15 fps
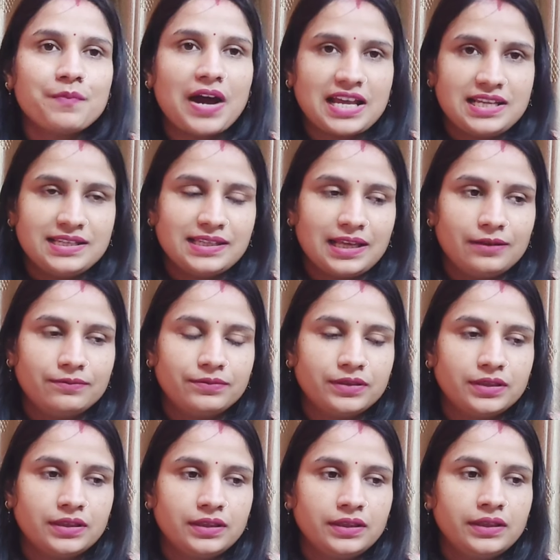myself.
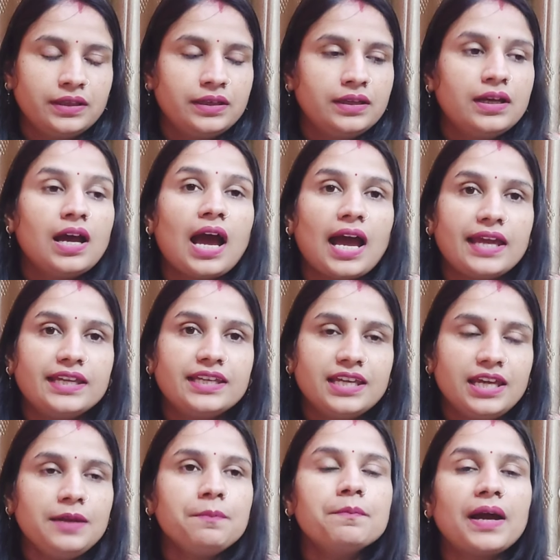I
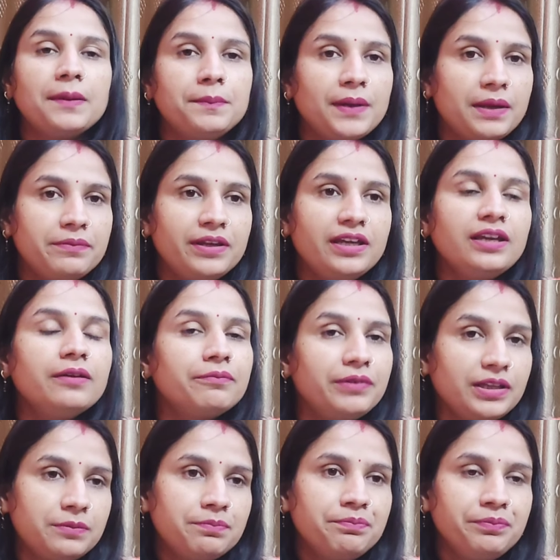keep my baby
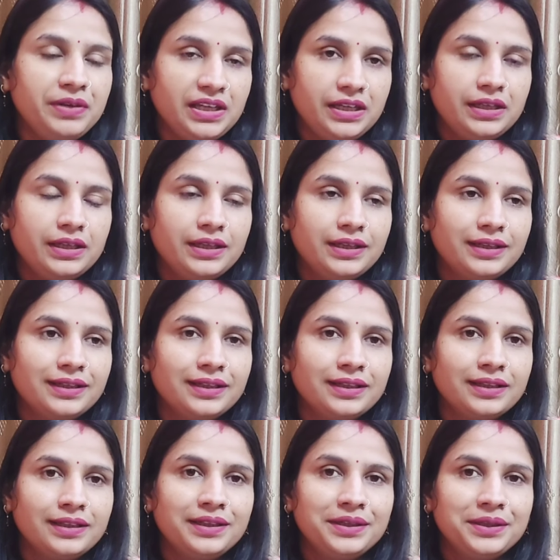with me.
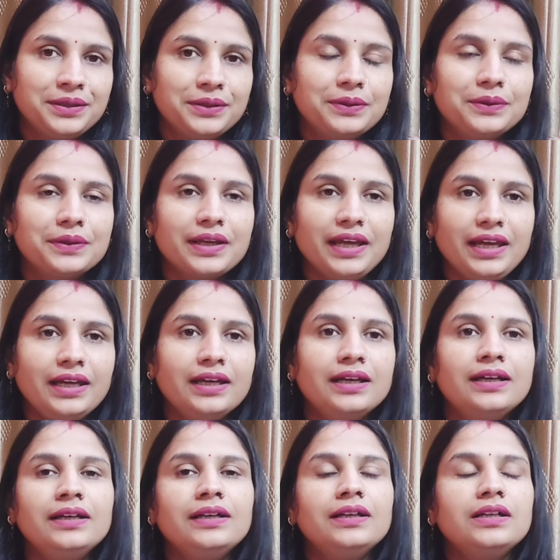Okay.
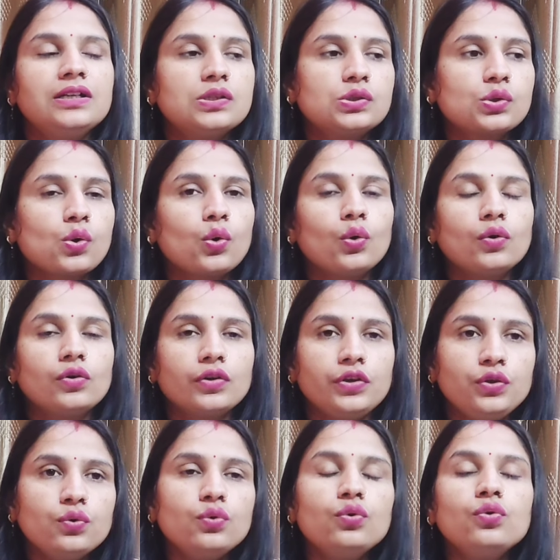So
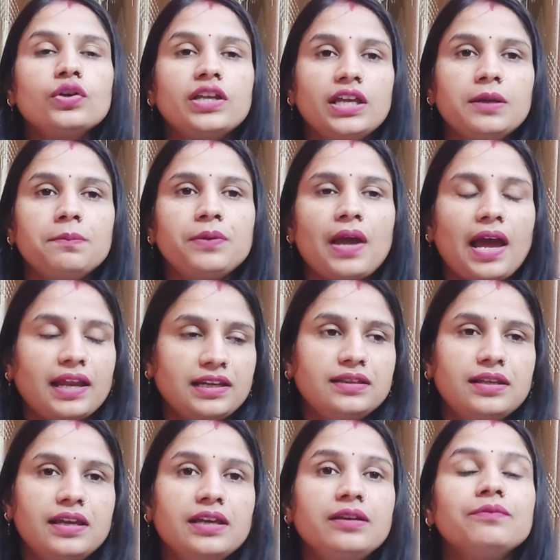you keep
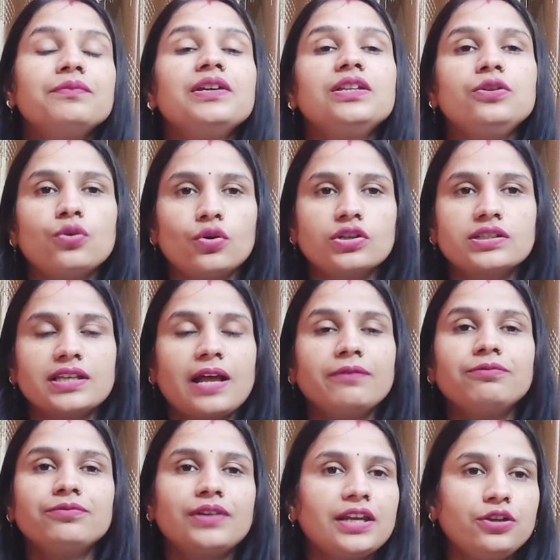anything with yourself,
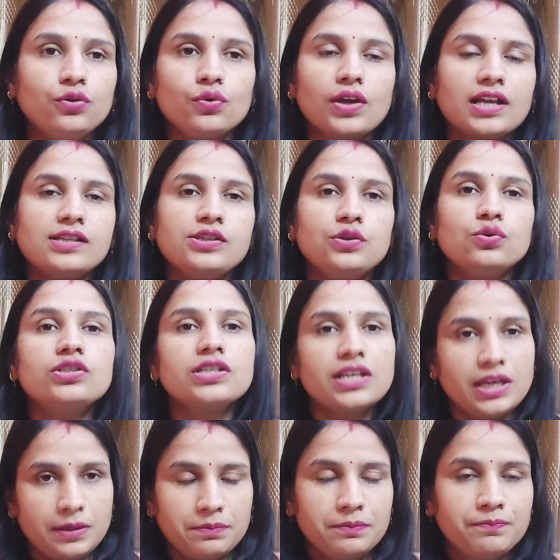then you can use
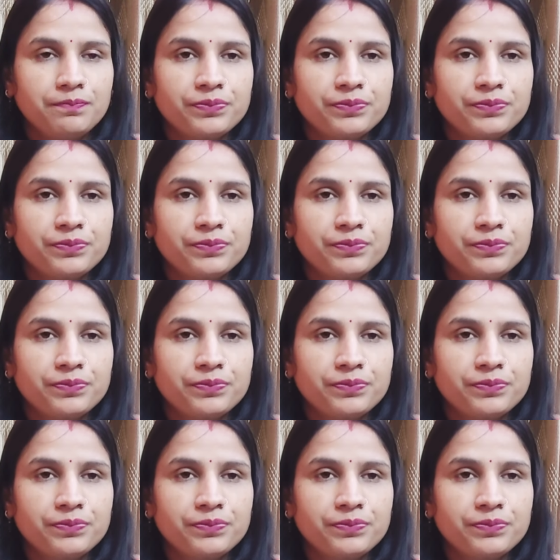keep.